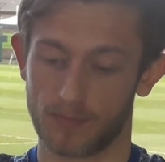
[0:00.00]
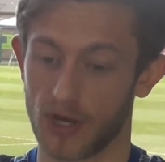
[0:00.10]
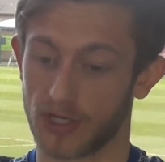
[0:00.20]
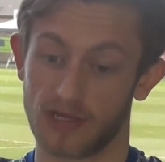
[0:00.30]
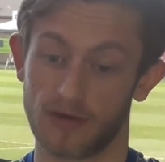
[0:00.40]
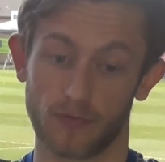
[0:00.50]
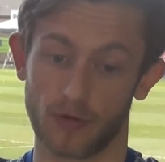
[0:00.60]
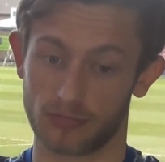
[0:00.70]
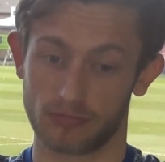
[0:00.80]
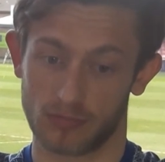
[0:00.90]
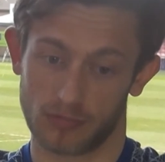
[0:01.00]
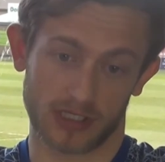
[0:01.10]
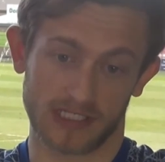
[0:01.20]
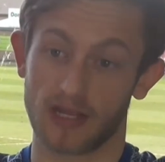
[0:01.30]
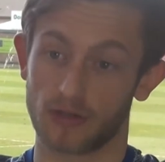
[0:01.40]
Personally, I thought
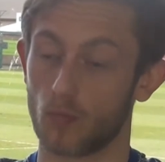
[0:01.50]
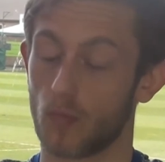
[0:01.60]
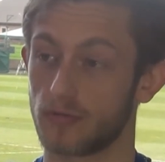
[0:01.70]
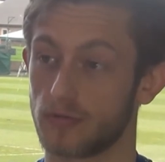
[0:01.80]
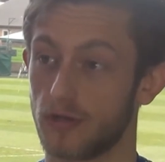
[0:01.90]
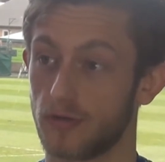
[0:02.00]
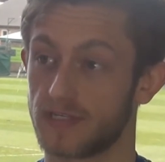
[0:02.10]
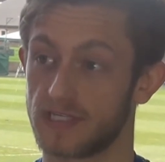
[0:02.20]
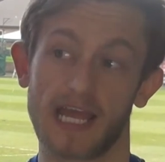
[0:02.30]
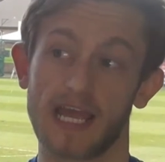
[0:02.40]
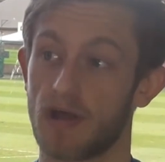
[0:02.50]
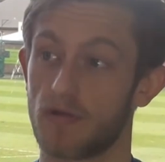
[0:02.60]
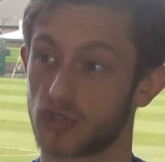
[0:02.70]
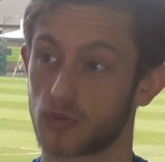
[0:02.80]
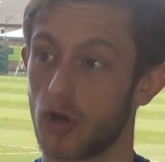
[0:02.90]
I'd done well enough to stay
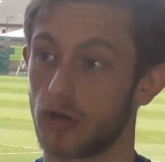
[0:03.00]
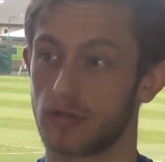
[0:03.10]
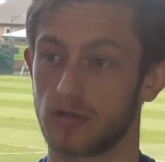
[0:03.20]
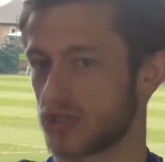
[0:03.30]
around the squad,